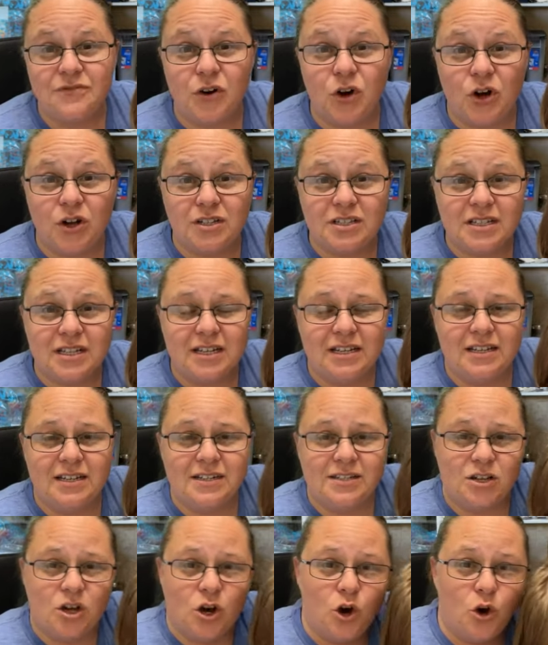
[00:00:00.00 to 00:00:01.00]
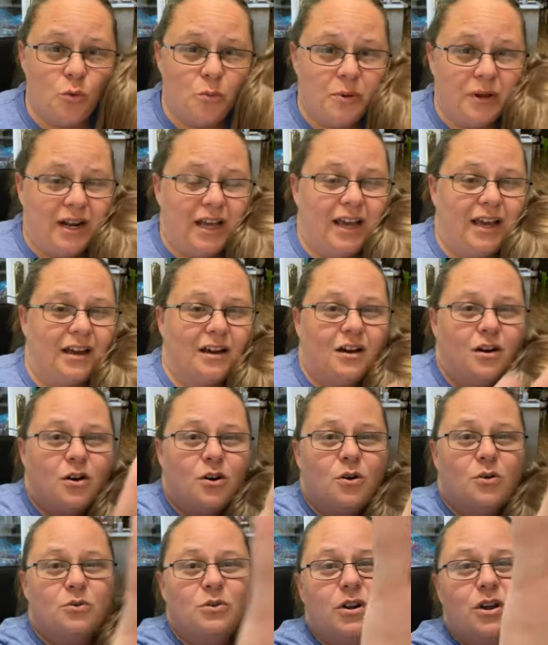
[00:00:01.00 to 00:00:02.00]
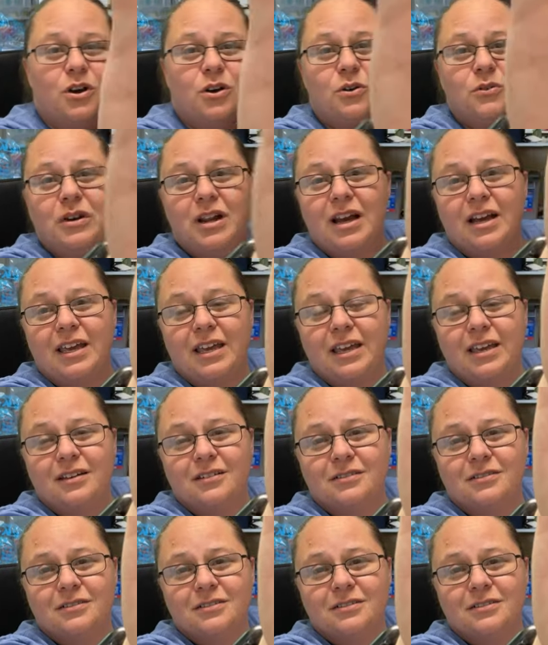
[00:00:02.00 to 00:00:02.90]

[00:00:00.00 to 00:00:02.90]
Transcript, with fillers: Vault is opening. Oh no, Nuggie.